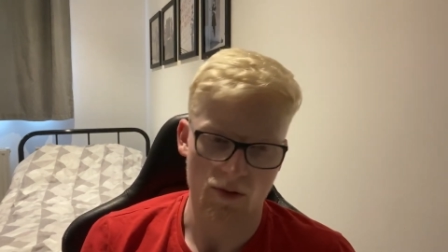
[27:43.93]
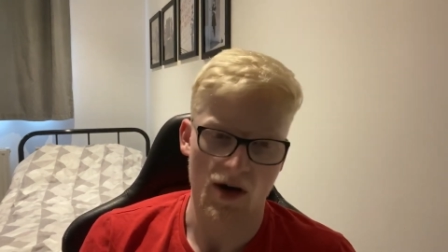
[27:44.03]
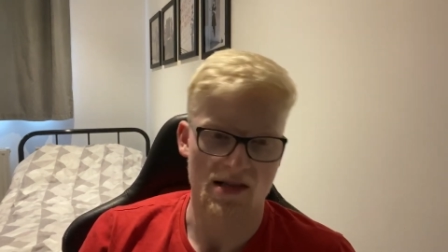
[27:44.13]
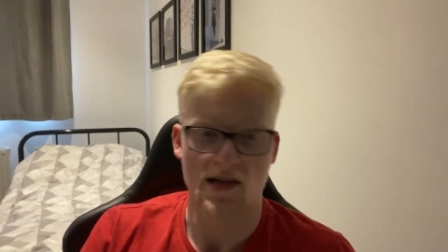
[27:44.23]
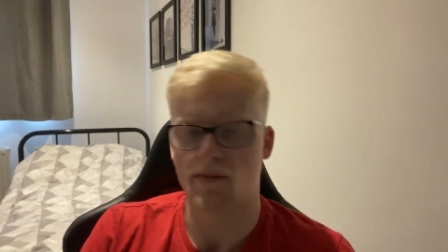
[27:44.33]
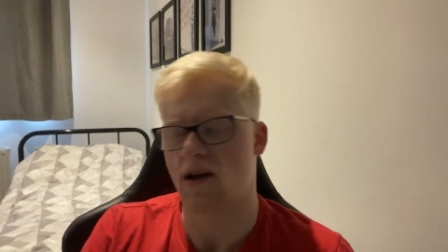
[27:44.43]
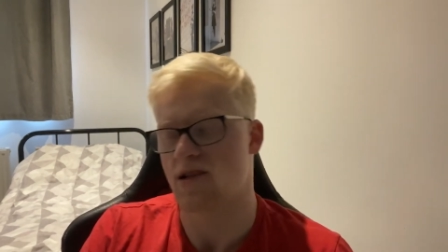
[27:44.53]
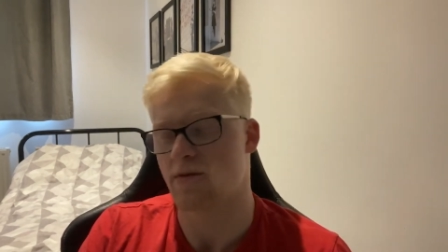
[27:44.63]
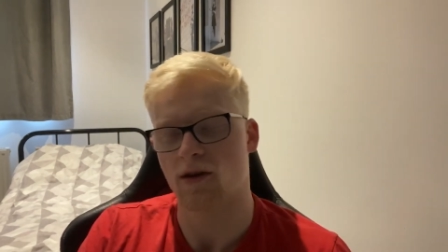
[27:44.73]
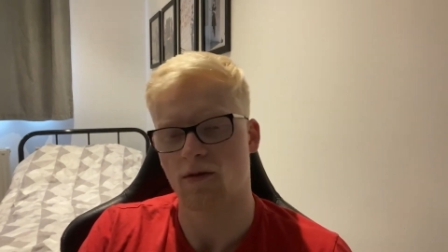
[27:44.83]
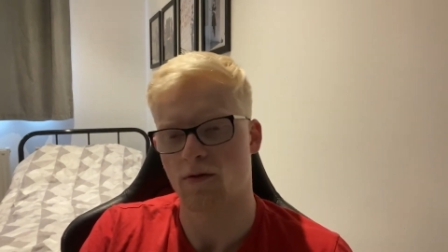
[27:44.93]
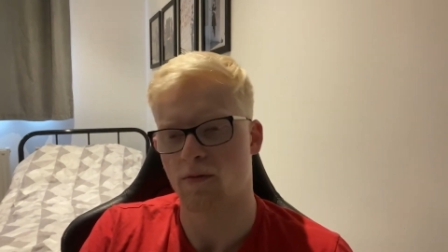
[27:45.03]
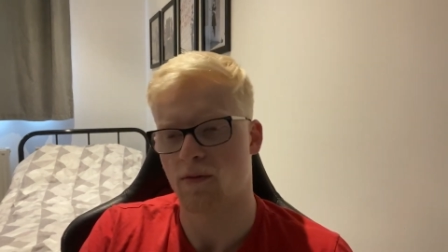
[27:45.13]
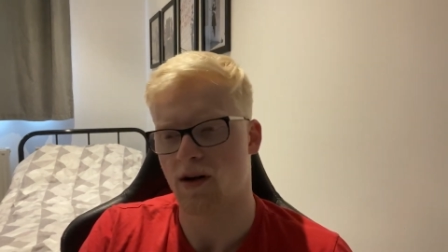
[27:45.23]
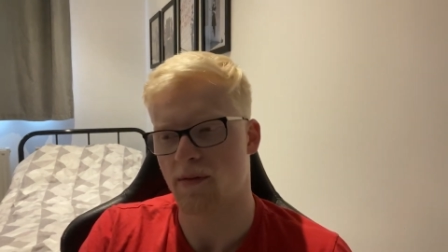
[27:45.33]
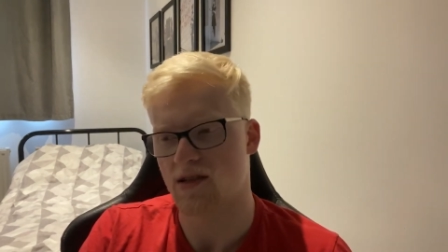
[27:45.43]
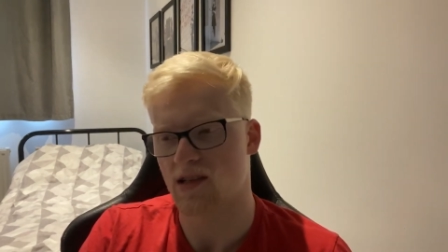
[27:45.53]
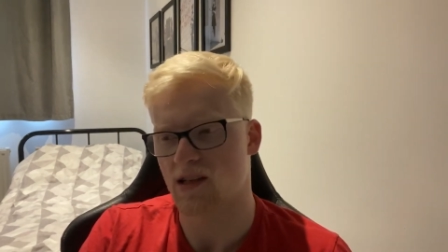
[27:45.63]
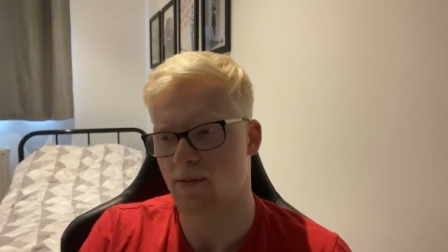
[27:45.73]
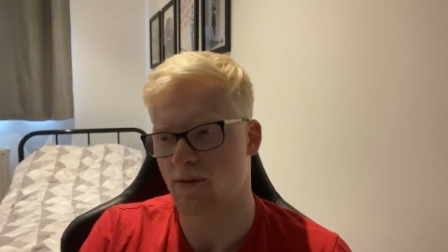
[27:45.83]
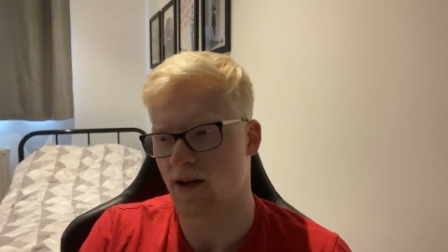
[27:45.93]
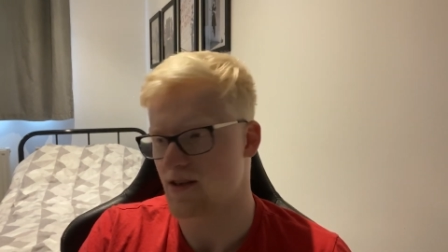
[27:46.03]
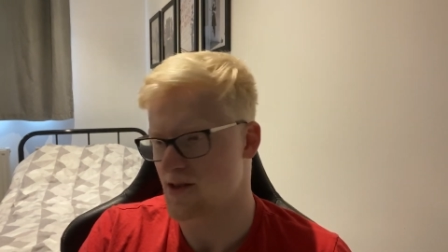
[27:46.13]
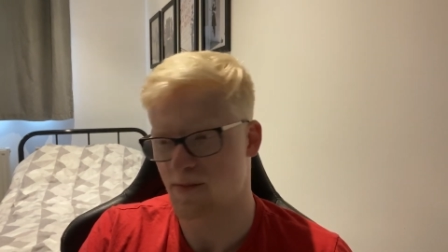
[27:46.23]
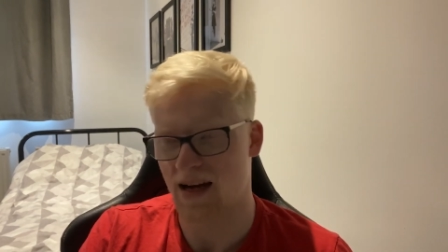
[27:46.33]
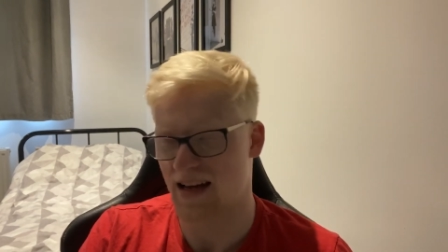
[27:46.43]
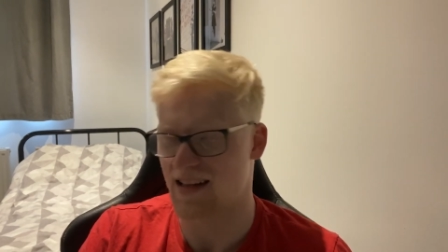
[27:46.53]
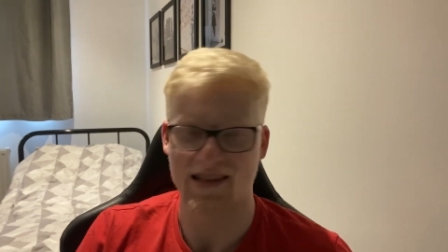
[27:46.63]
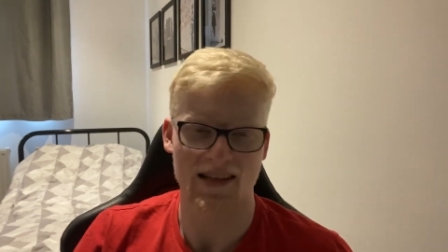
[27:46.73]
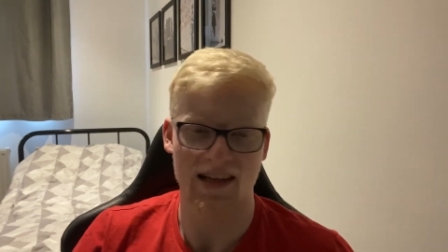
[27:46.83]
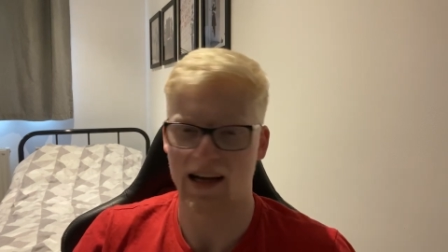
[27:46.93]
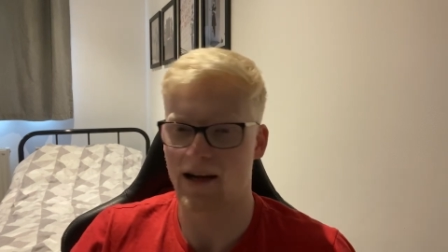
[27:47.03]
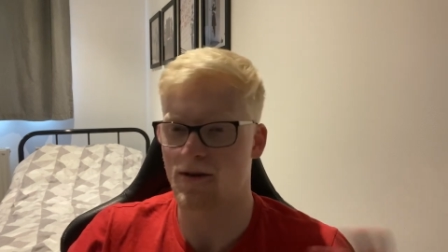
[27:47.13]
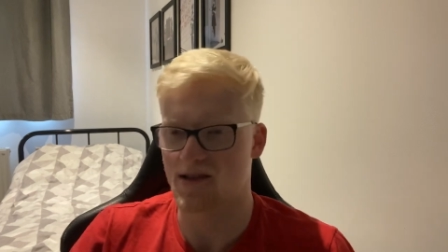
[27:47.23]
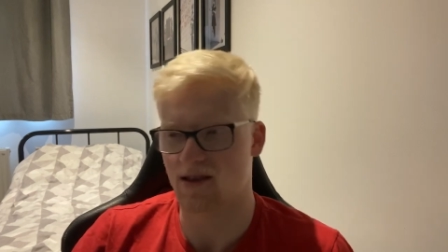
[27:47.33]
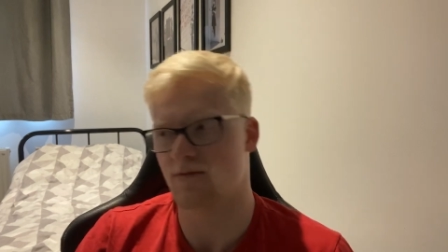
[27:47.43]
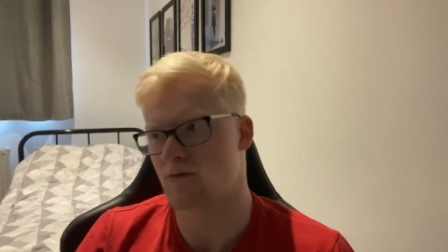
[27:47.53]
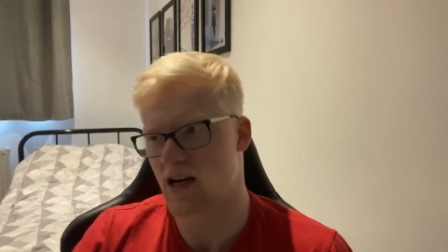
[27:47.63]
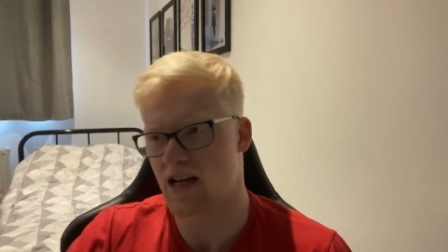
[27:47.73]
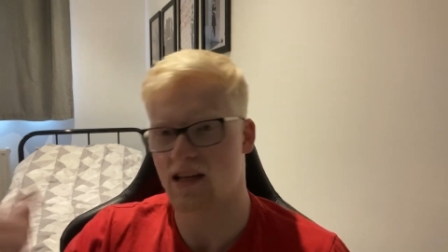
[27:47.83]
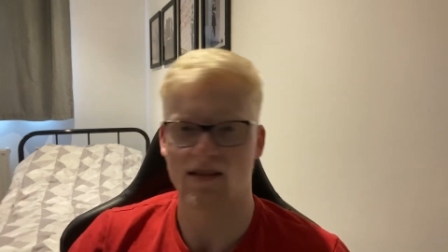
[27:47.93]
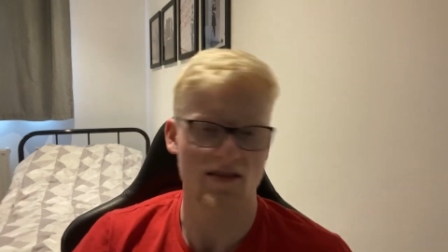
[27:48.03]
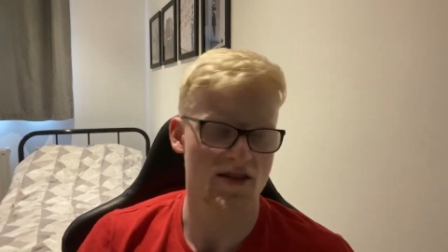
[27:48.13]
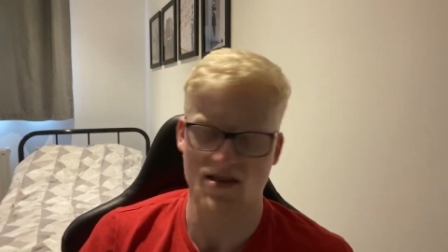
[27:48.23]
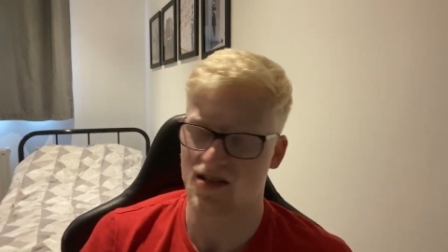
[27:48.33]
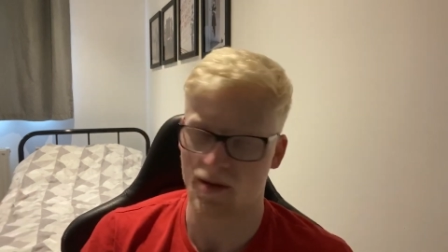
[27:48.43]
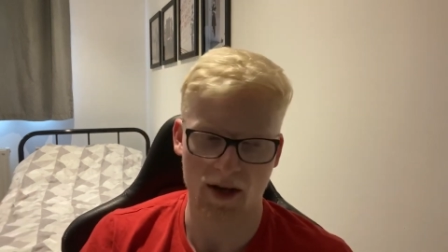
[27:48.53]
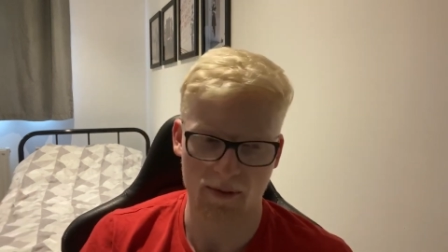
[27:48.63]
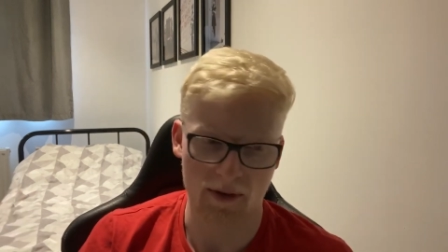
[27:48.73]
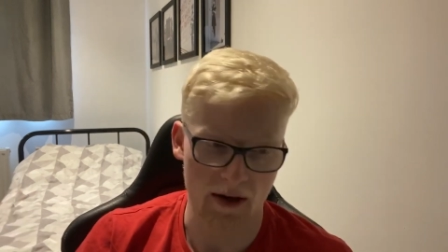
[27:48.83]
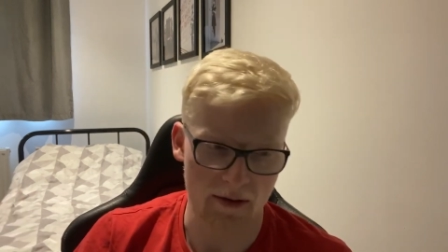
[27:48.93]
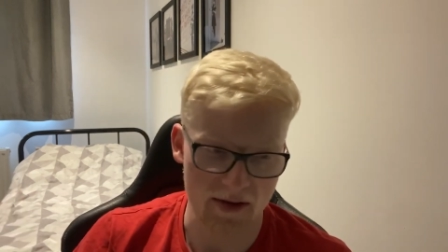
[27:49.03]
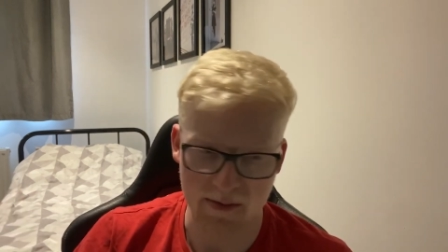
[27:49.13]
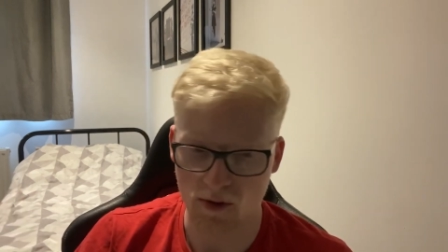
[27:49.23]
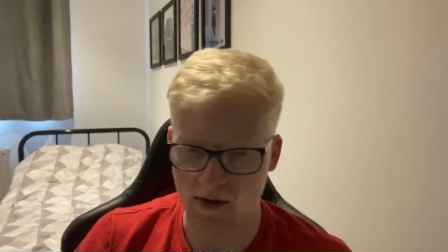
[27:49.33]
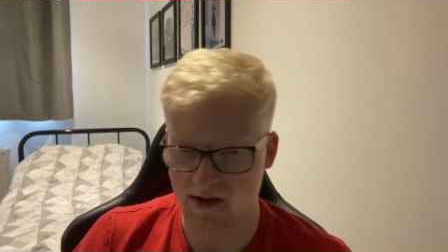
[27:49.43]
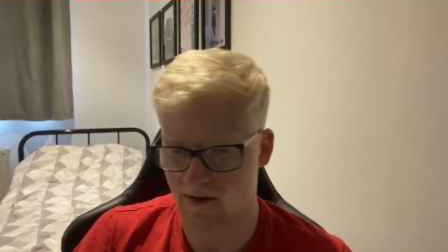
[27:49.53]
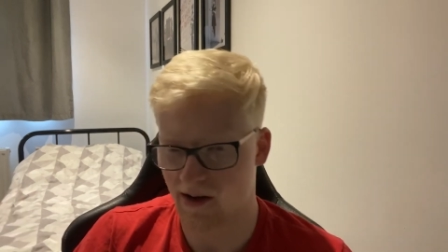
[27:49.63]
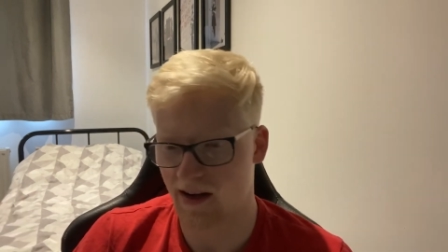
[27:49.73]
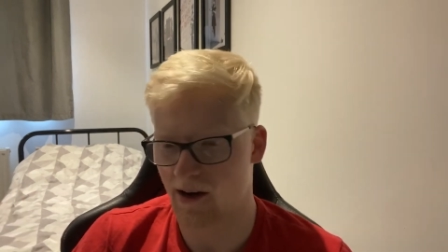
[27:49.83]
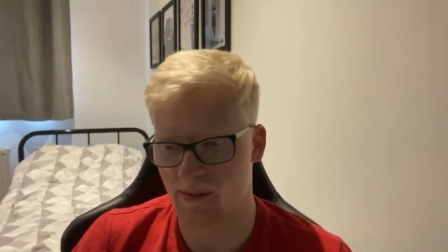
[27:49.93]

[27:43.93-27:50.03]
way to come back to England from my much needed break, just back into the chaos and the rain and just summing up how this mood is right now.